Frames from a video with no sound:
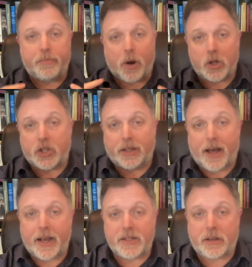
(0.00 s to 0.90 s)

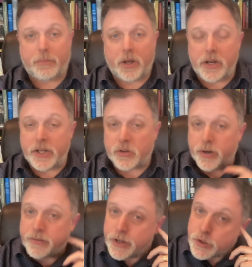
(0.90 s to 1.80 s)
marginalized communities or
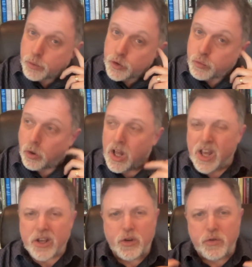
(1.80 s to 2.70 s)
individuals will
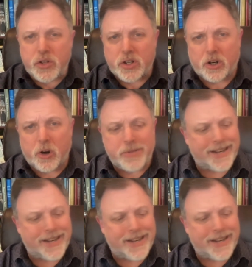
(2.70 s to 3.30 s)
use terms.